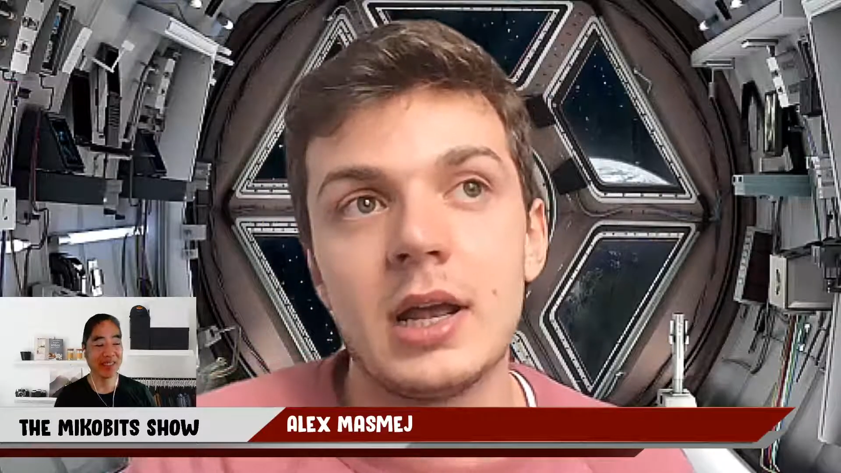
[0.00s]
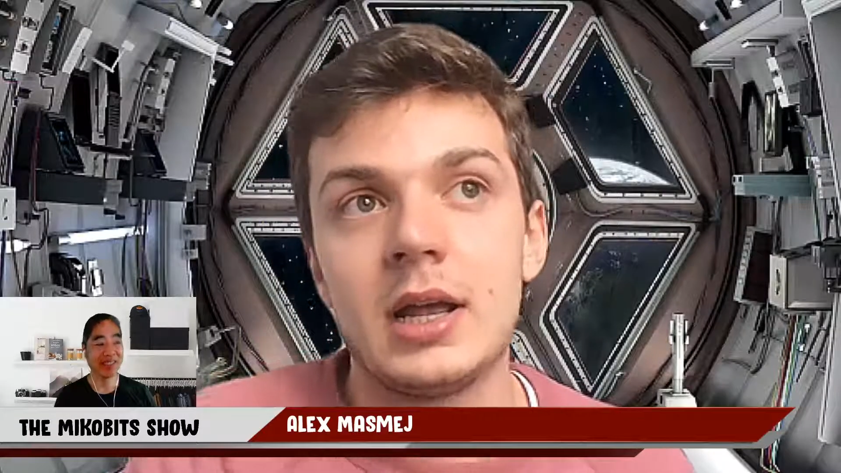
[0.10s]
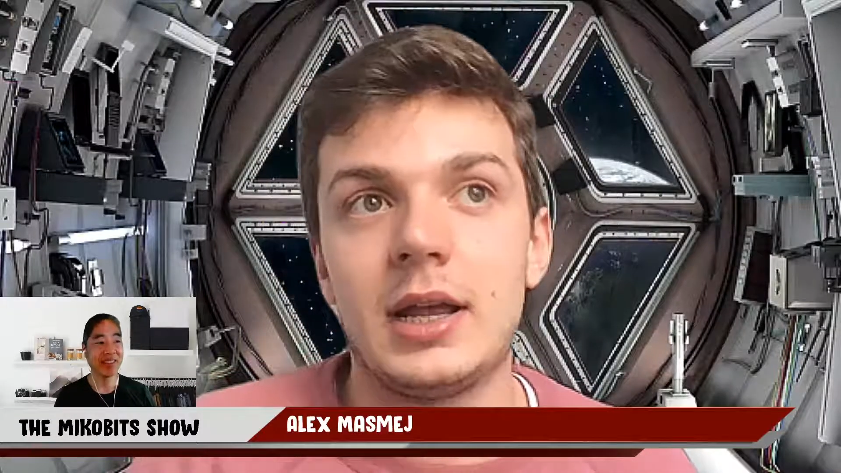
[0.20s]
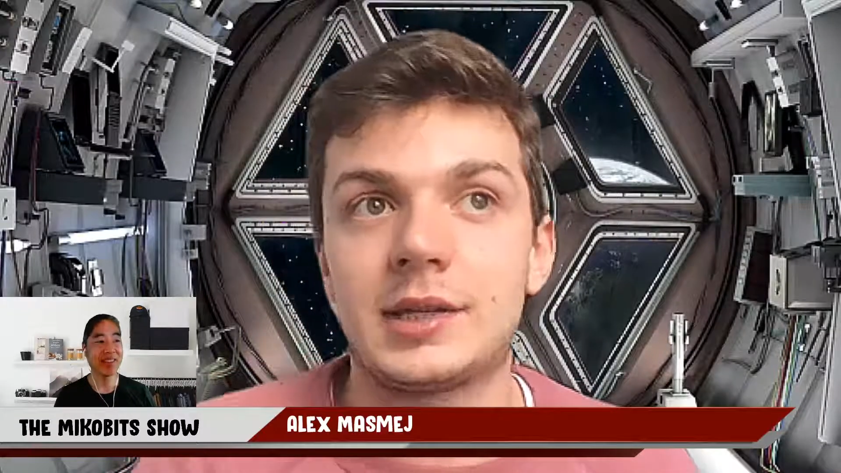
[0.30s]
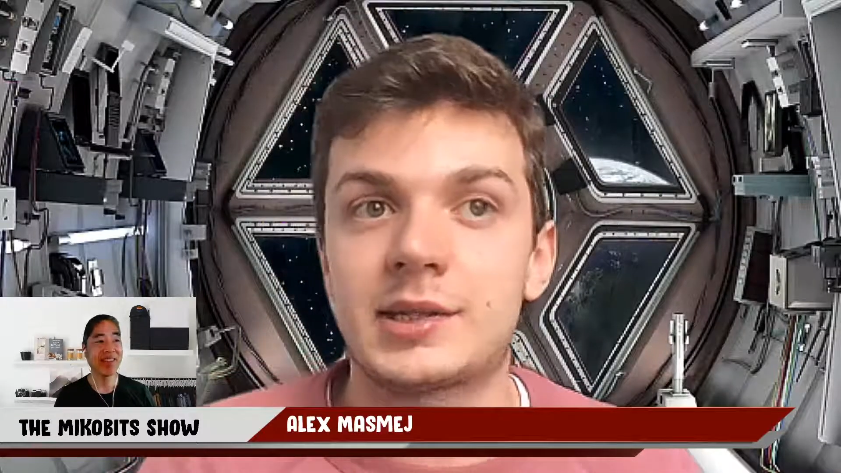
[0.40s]

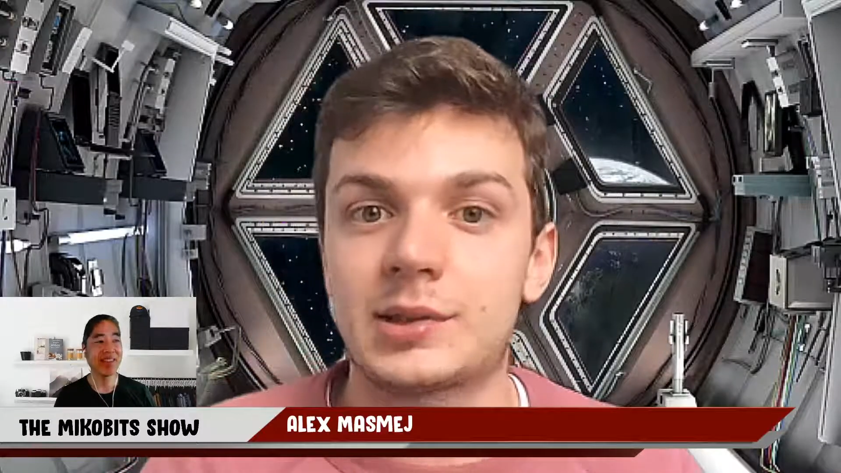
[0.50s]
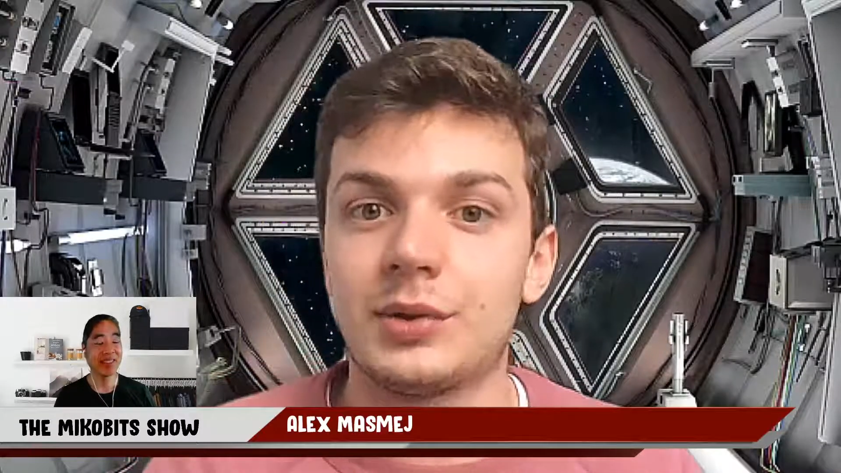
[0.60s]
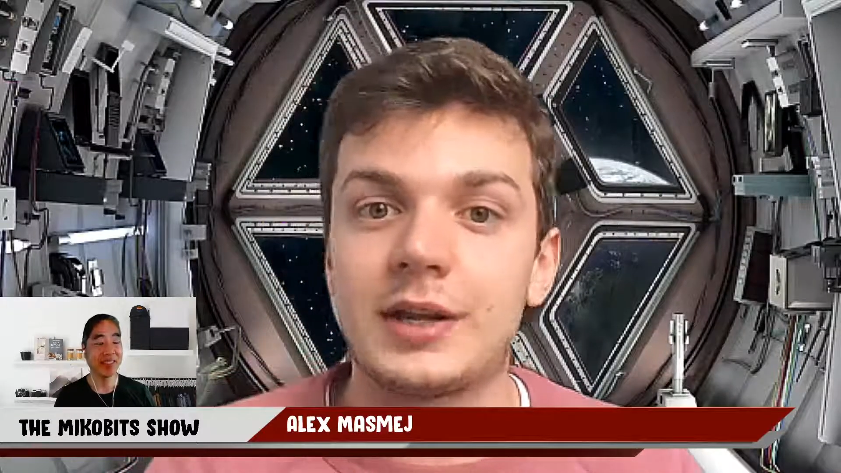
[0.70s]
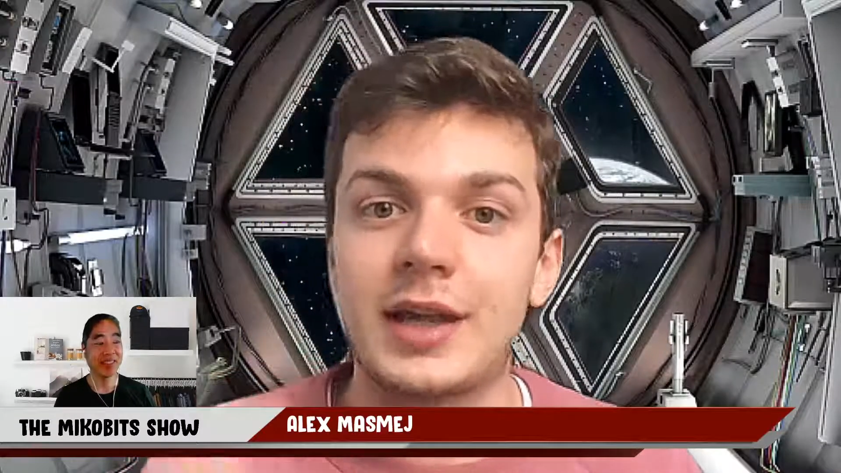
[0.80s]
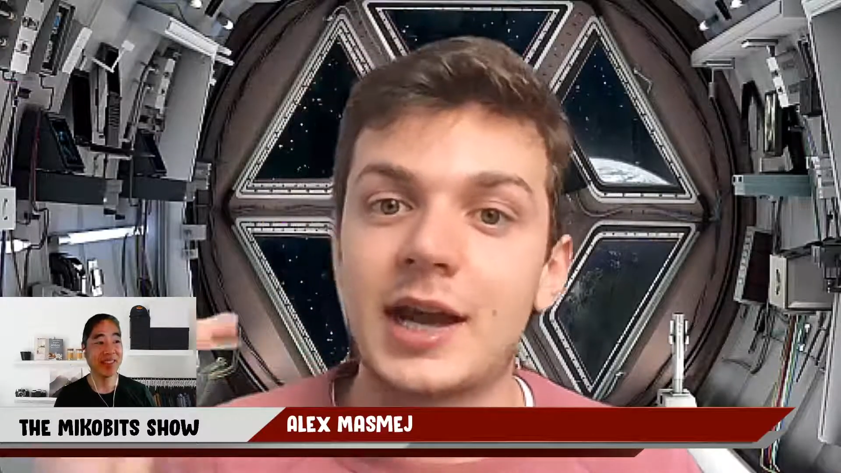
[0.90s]
It's sold
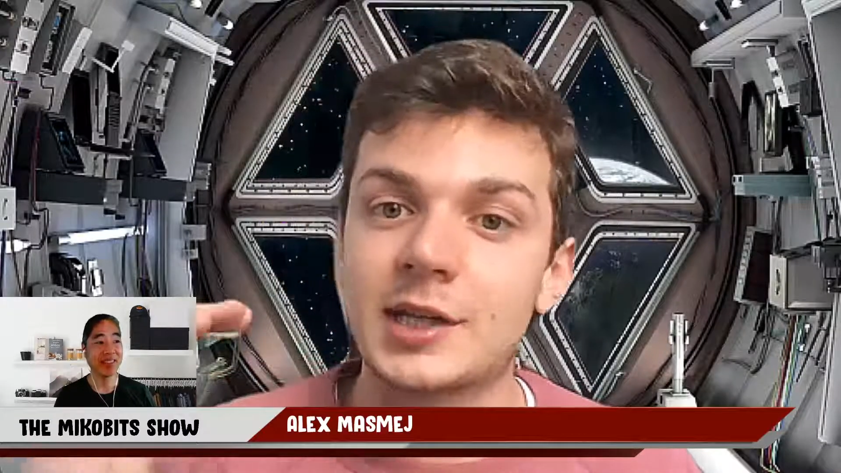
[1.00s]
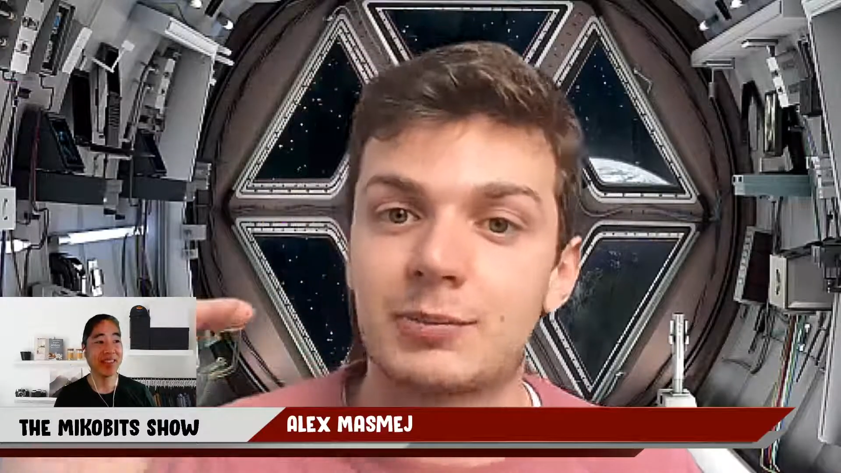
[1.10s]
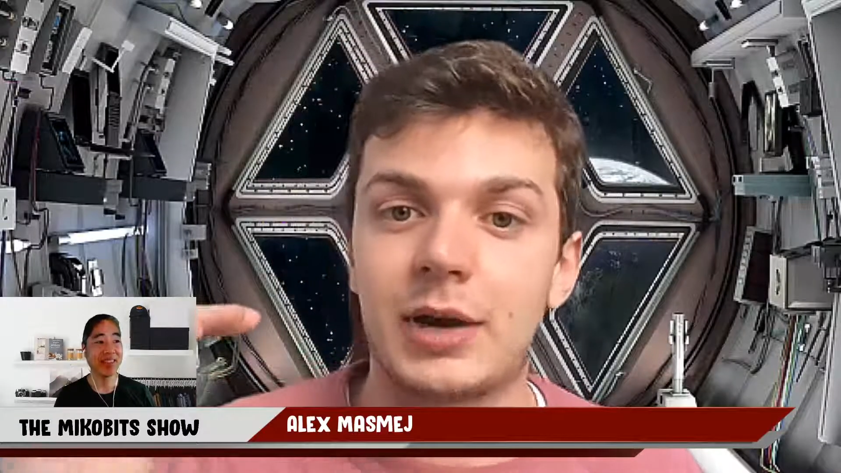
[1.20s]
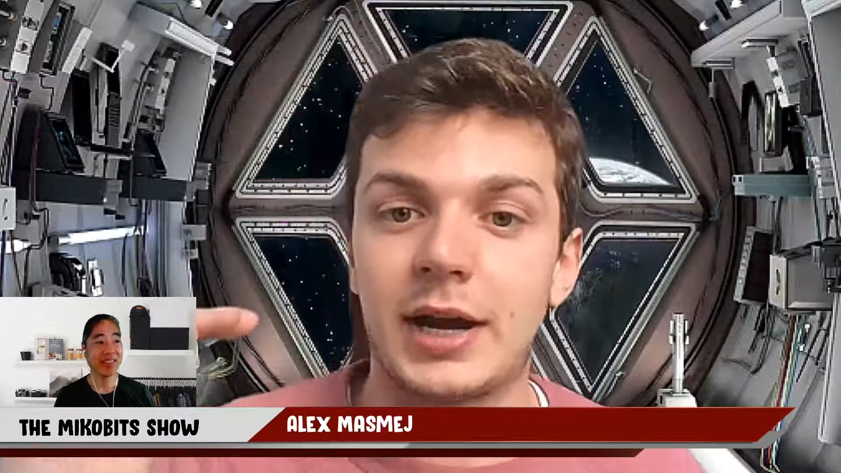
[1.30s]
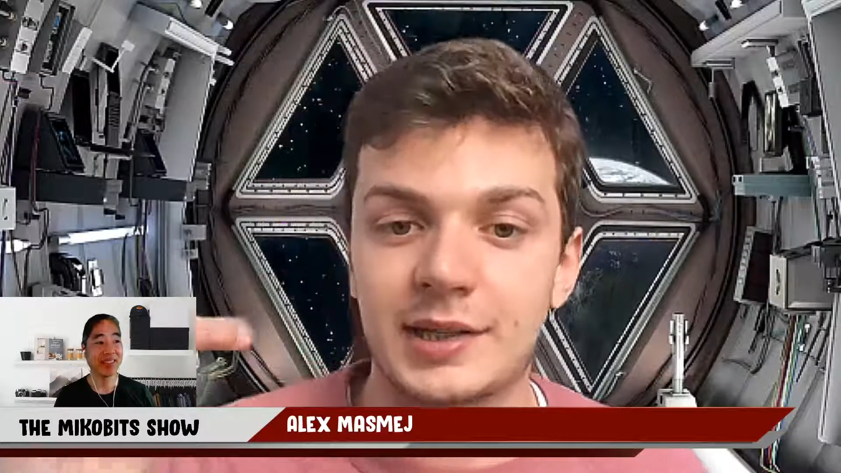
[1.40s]
at X
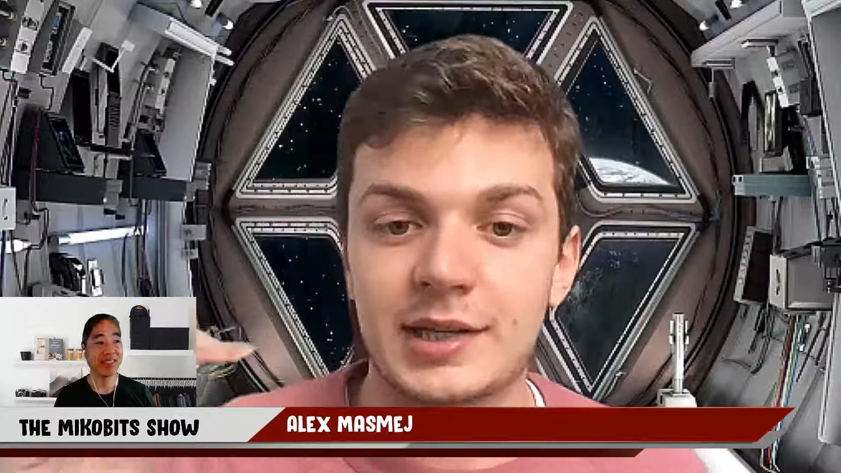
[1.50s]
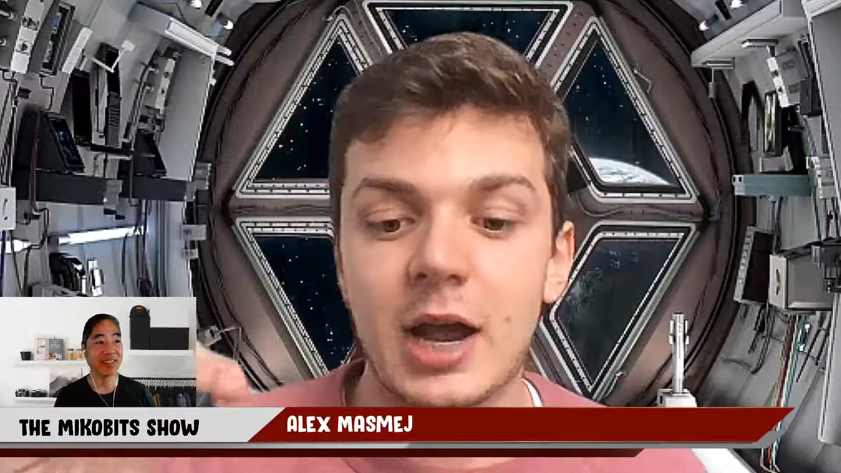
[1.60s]
price,